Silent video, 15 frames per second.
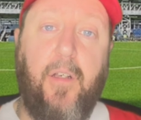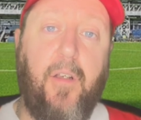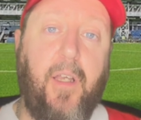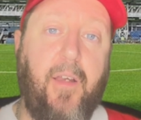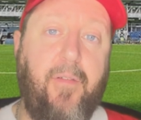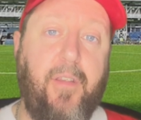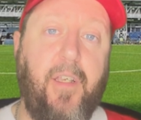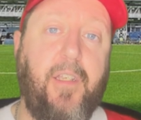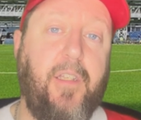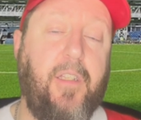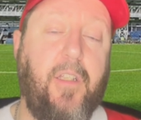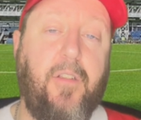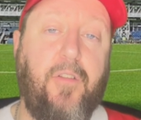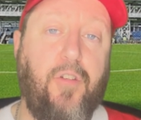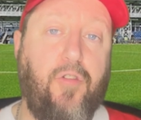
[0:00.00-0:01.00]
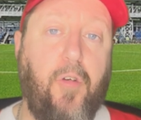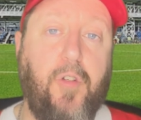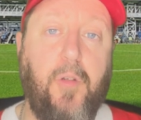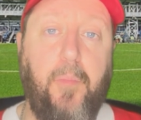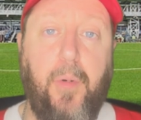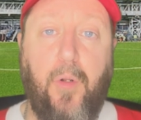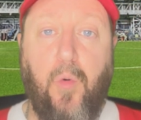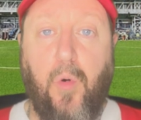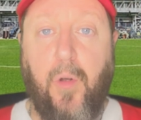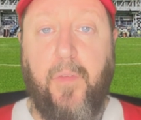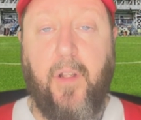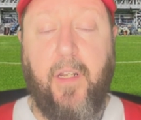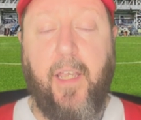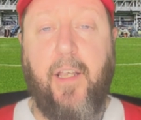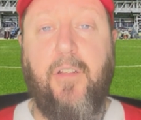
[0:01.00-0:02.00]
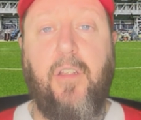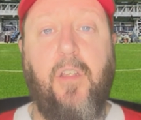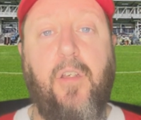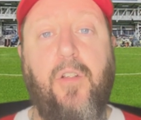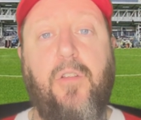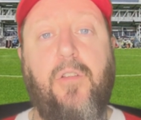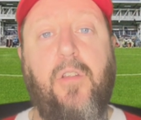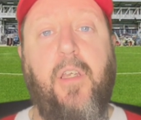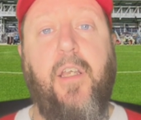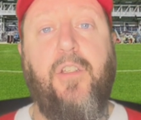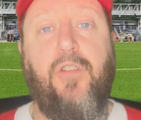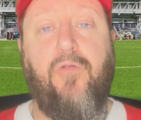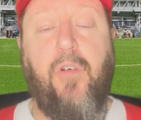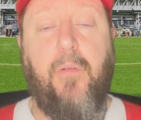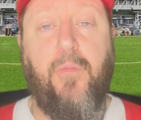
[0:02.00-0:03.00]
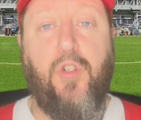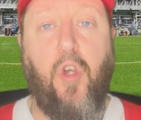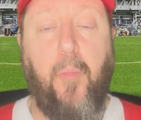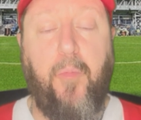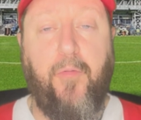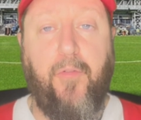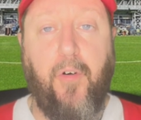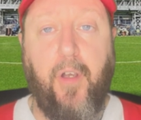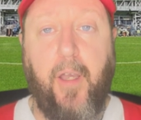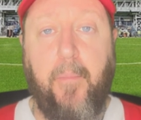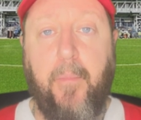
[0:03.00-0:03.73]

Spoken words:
Everything's in the description below. The link to the Instagram shop for